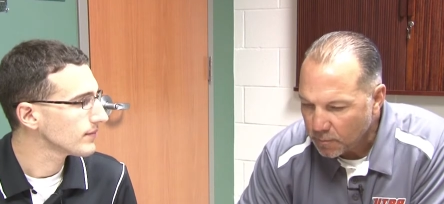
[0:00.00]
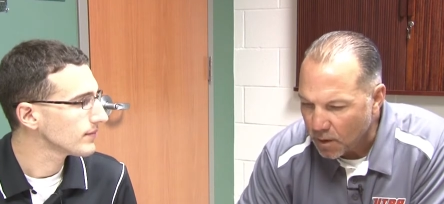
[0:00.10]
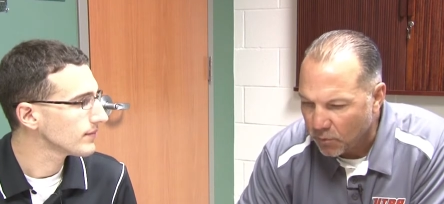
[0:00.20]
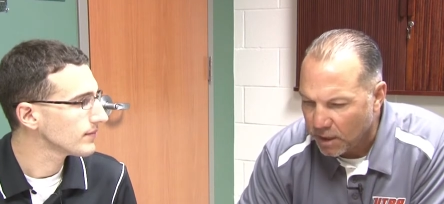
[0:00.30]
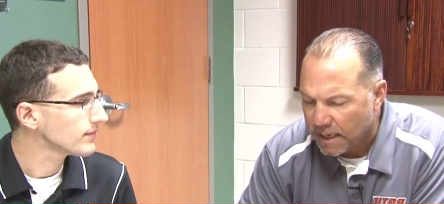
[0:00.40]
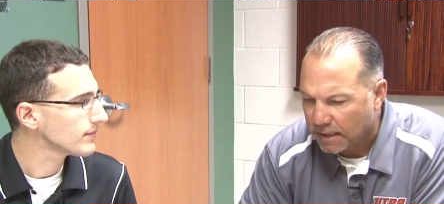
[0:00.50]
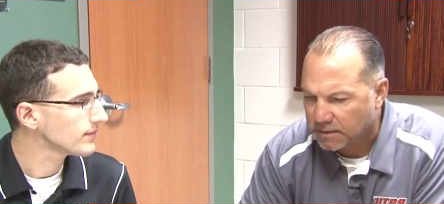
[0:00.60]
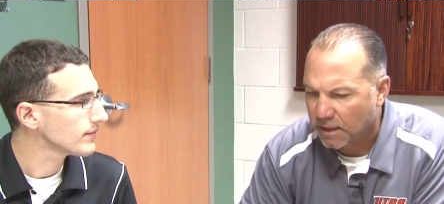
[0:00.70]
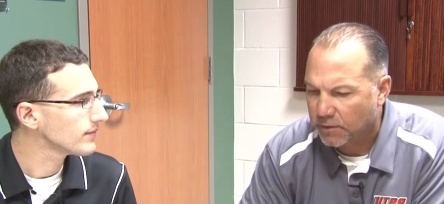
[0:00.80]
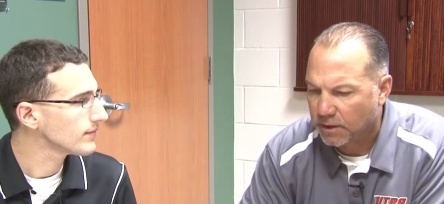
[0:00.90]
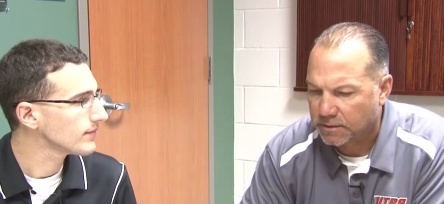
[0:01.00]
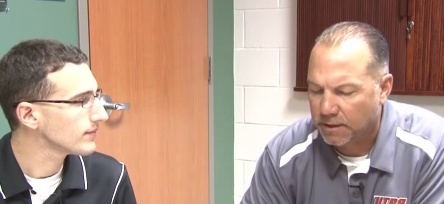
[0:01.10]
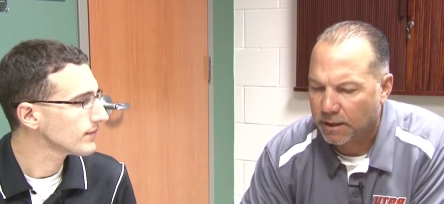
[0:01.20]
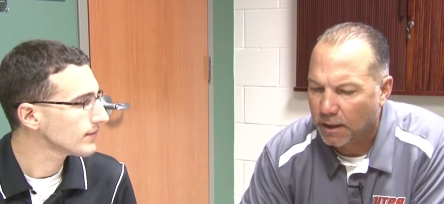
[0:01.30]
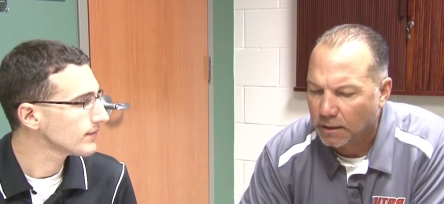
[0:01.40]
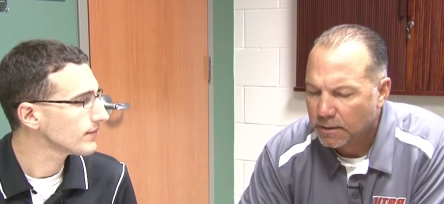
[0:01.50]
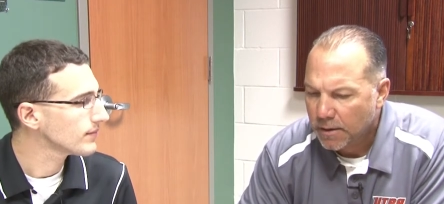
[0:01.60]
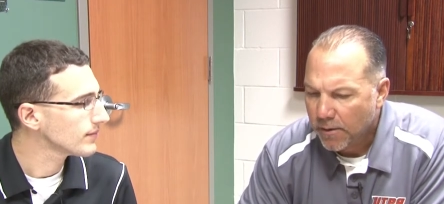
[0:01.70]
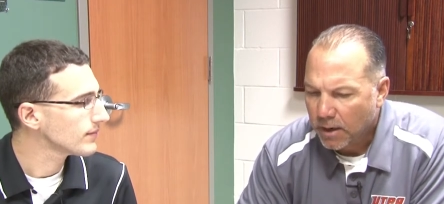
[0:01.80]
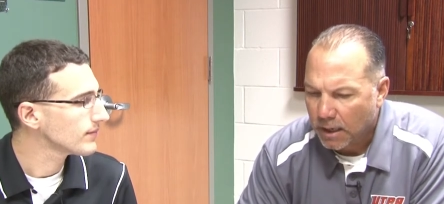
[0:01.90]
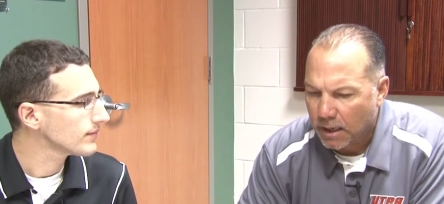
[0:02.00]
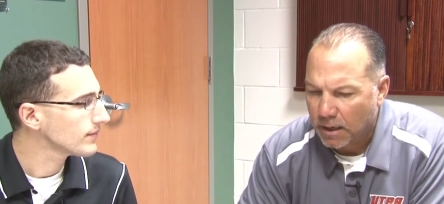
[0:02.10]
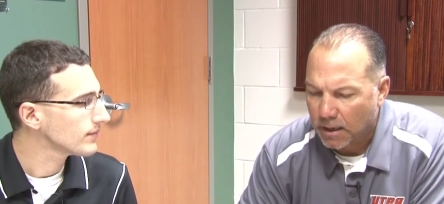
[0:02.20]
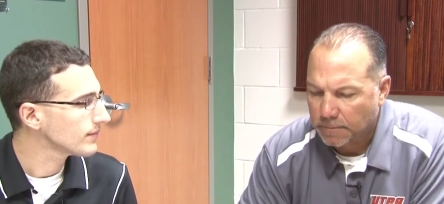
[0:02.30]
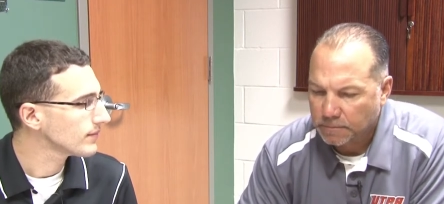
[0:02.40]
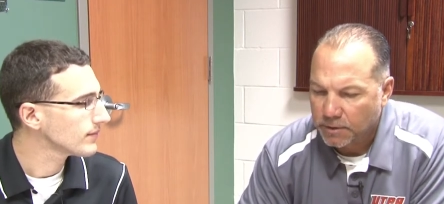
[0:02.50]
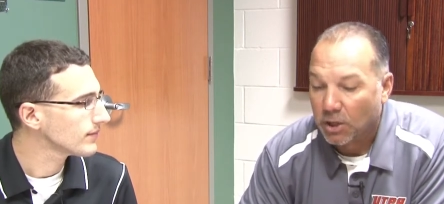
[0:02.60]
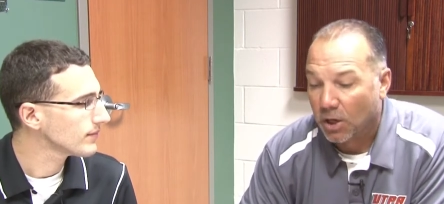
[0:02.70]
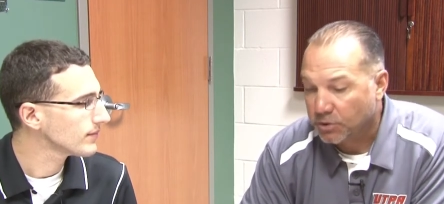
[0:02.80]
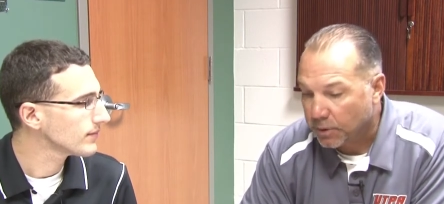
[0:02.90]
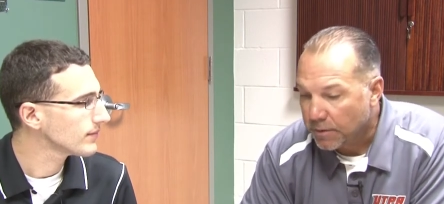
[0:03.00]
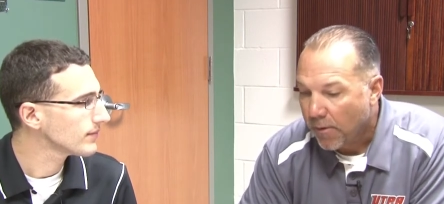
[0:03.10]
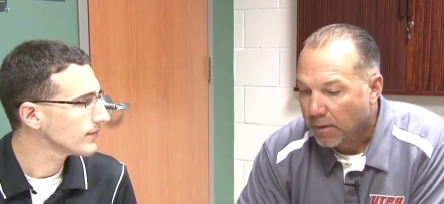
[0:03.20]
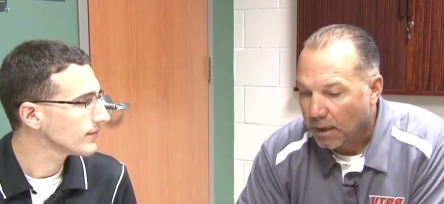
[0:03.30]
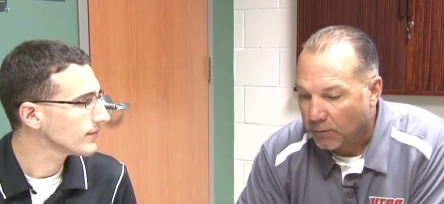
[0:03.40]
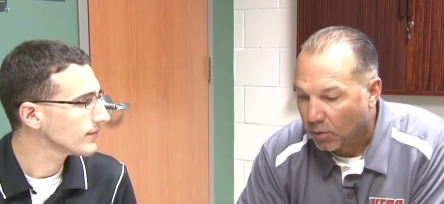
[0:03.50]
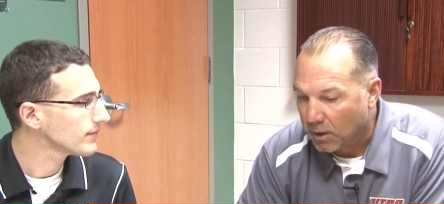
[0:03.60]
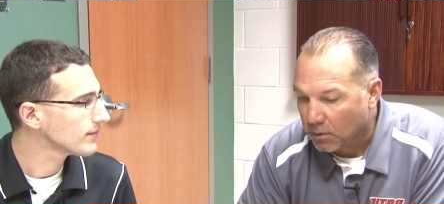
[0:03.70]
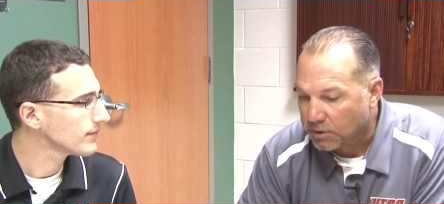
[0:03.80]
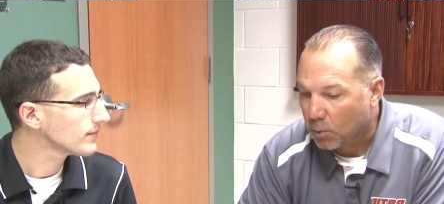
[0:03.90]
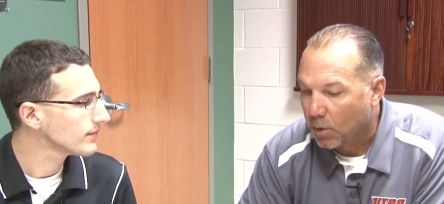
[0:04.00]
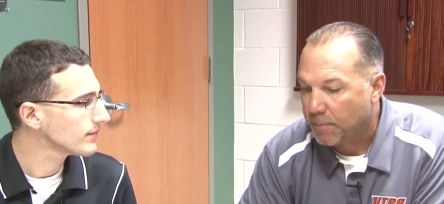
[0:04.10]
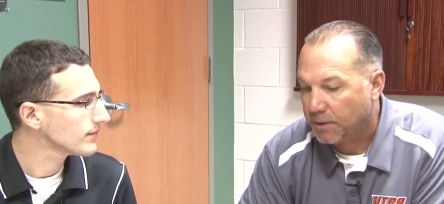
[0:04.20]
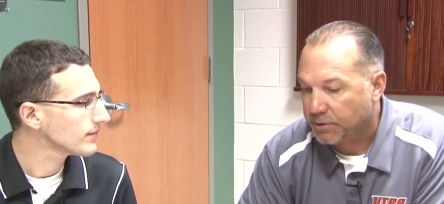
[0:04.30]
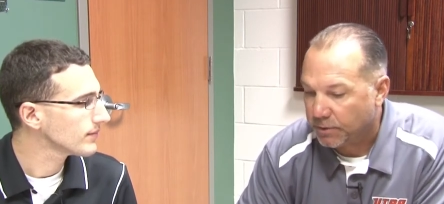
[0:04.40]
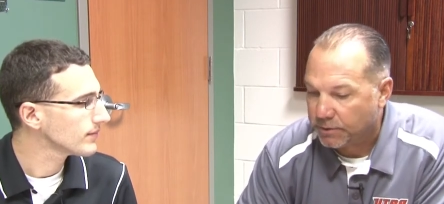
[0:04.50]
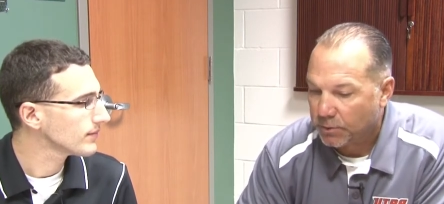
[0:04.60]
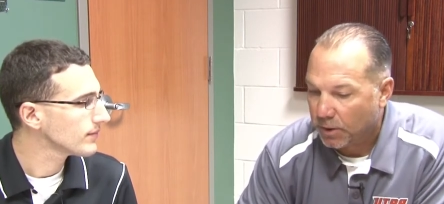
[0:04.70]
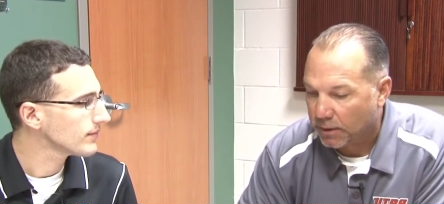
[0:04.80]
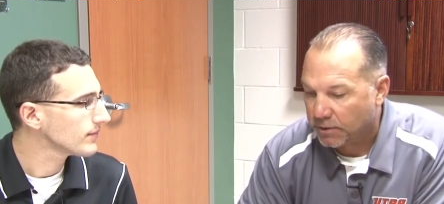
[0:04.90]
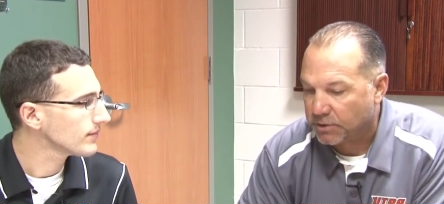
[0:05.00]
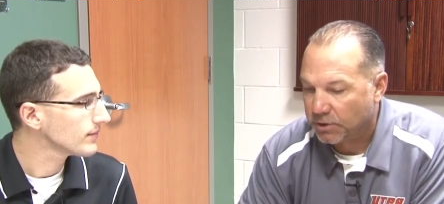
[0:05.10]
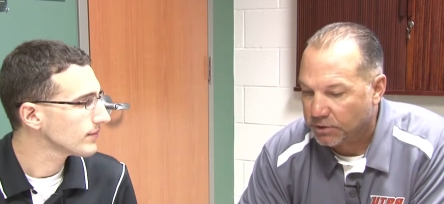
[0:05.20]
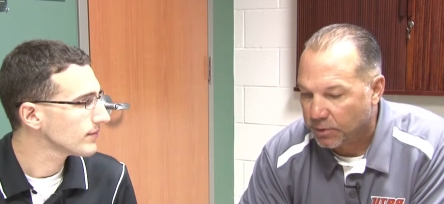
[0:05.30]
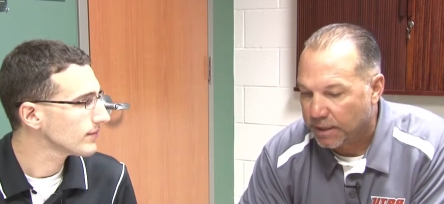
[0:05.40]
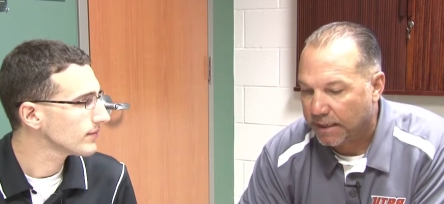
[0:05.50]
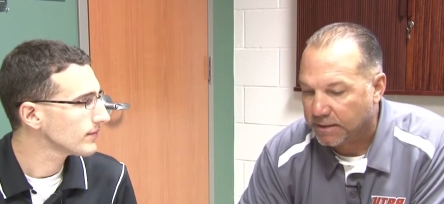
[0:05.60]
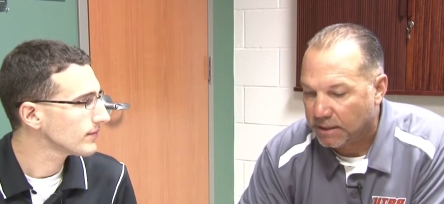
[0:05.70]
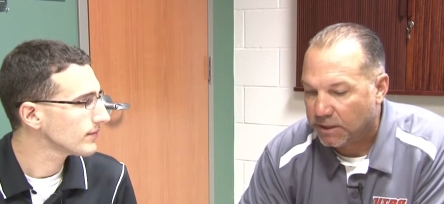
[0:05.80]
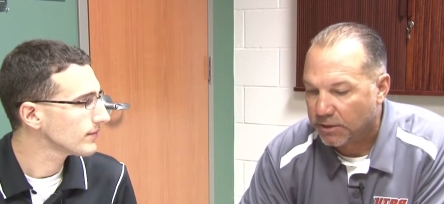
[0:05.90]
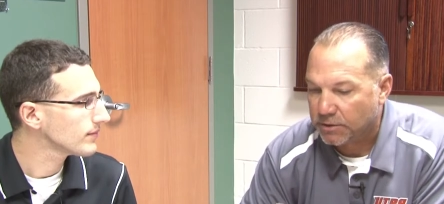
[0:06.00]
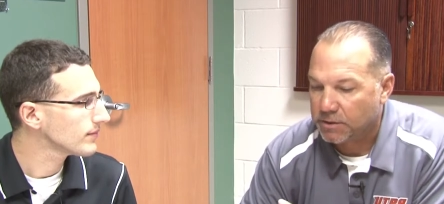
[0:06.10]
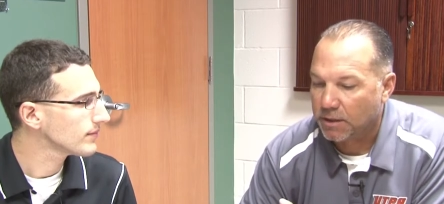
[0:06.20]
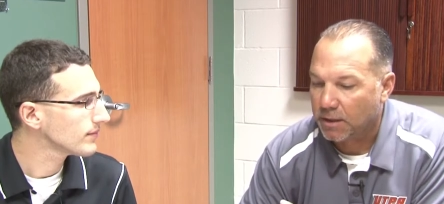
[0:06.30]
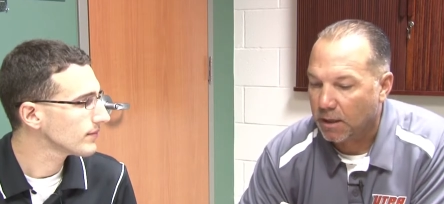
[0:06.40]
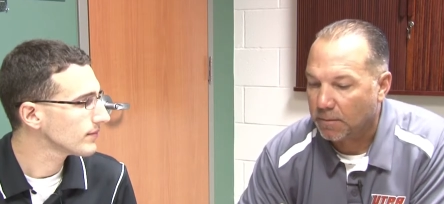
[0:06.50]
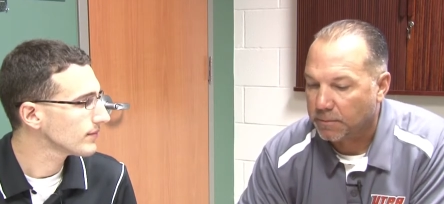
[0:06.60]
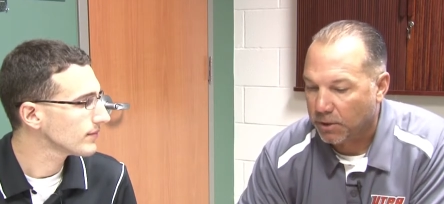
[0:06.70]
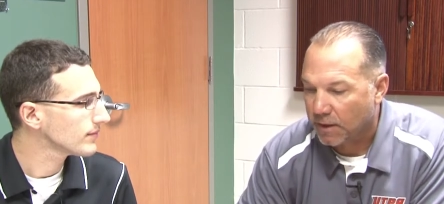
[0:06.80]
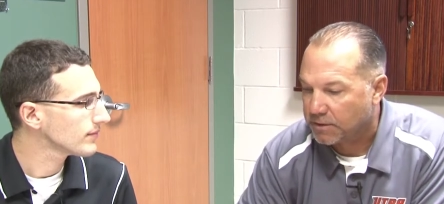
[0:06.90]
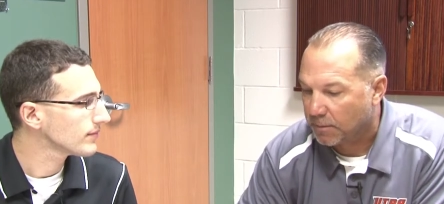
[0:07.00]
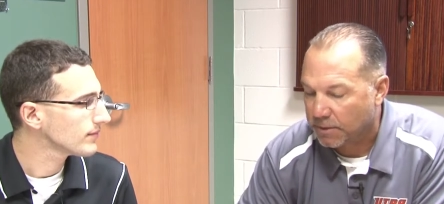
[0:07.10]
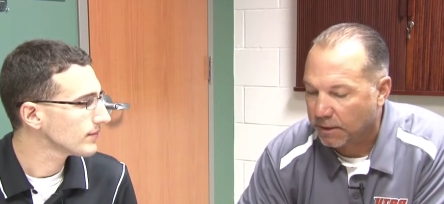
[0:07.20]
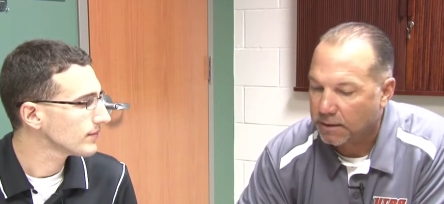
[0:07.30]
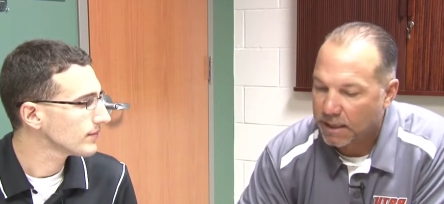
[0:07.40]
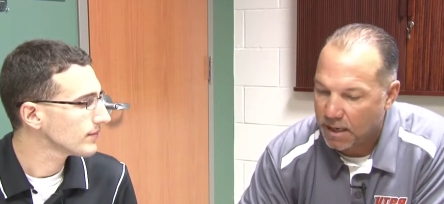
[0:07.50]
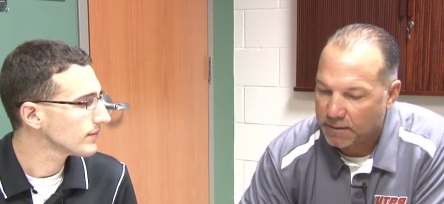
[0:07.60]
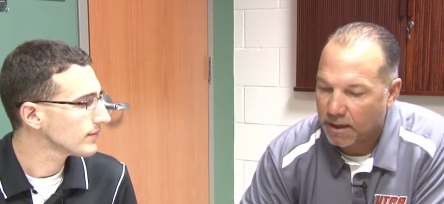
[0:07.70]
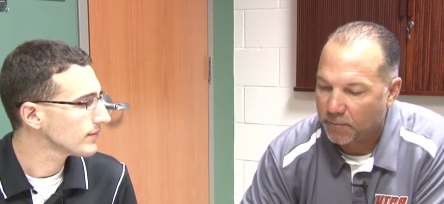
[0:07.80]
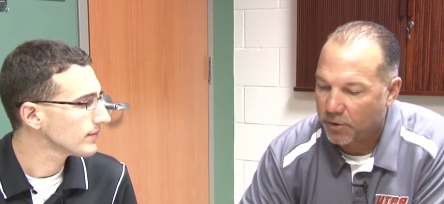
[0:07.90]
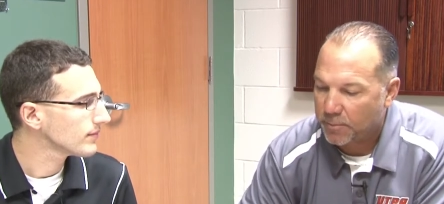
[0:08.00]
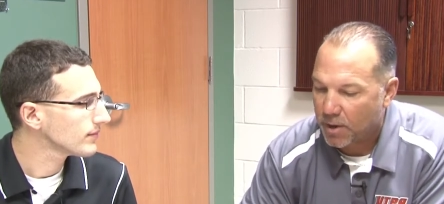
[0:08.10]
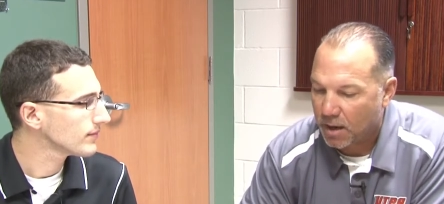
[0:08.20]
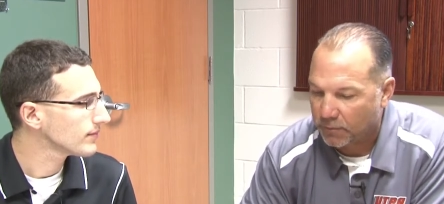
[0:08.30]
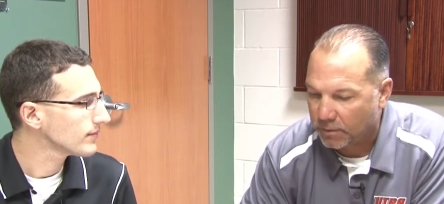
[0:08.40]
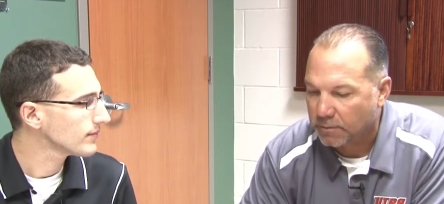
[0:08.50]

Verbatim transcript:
Speaker 1: really has given us the luxury of only losing one pitcher to surgery in 18 years. And, you know, that's something, again, that I'm very proud of,